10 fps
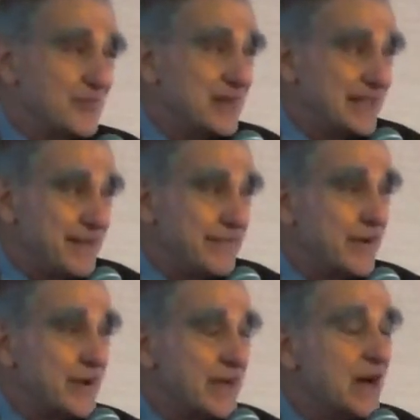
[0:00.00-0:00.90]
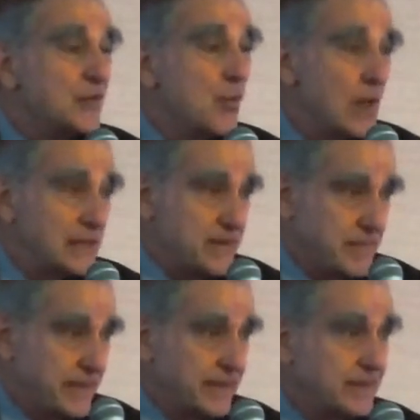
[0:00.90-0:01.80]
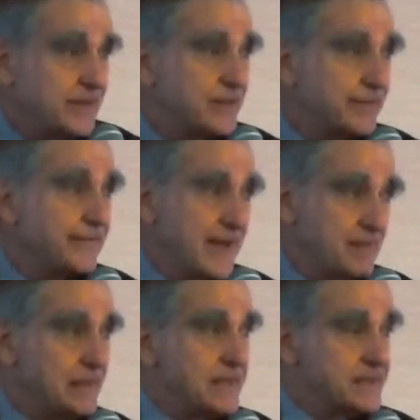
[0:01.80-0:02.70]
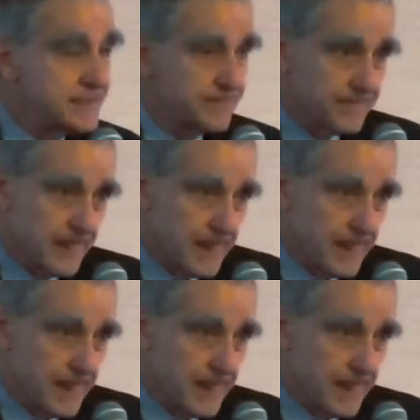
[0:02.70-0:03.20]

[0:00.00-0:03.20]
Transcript: really very unwelcoming to families.